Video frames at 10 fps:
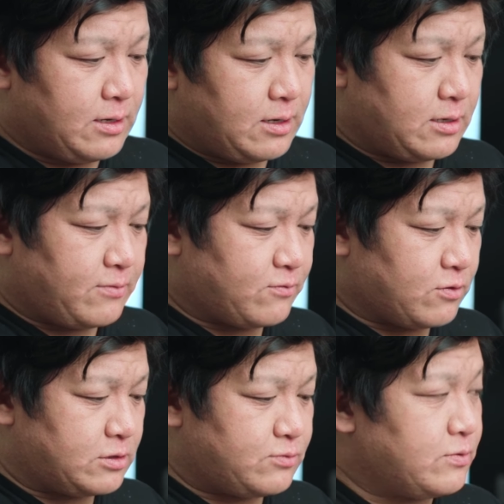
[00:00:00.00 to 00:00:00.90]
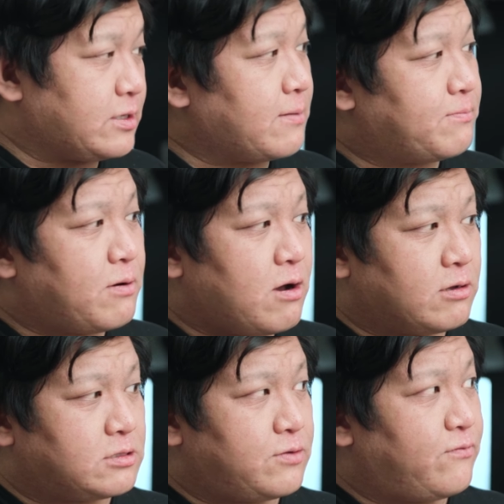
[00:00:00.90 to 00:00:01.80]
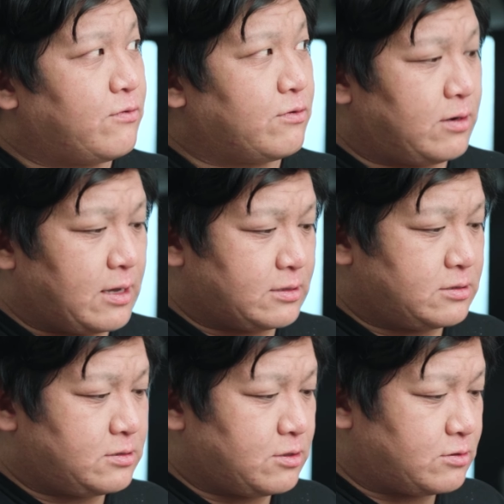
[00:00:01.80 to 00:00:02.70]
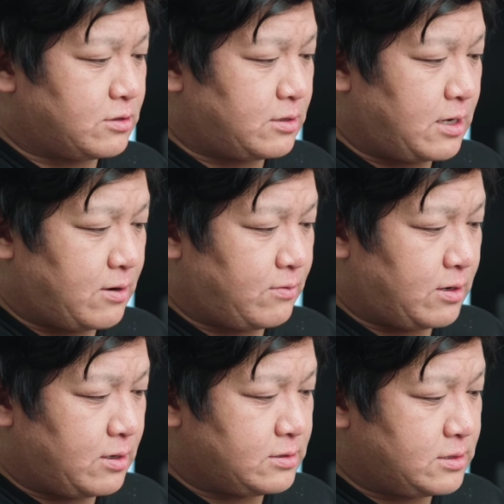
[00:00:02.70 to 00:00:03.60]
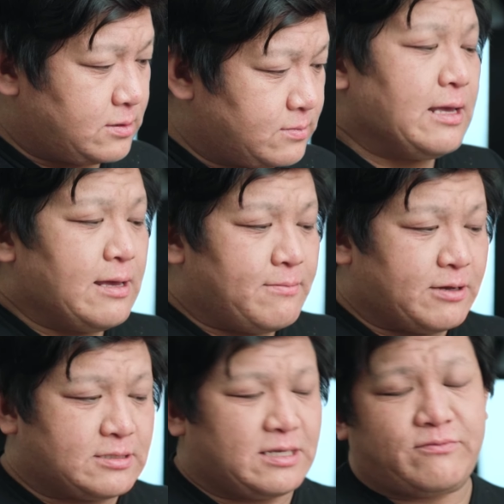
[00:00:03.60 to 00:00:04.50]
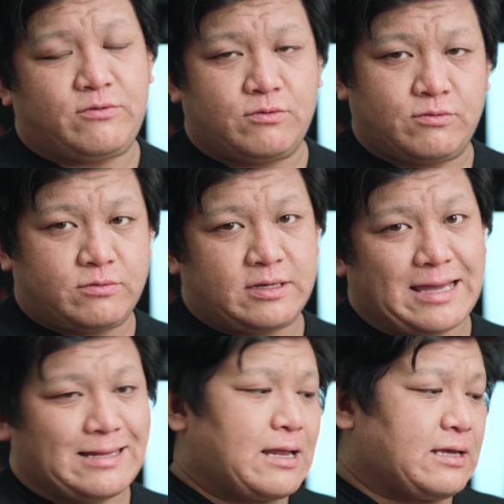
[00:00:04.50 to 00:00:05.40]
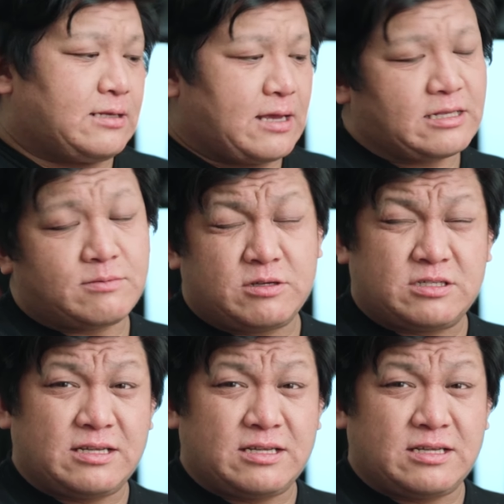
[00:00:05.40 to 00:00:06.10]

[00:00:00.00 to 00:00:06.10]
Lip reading: And of course we can pause for like certain areas, because if you get like the Atomos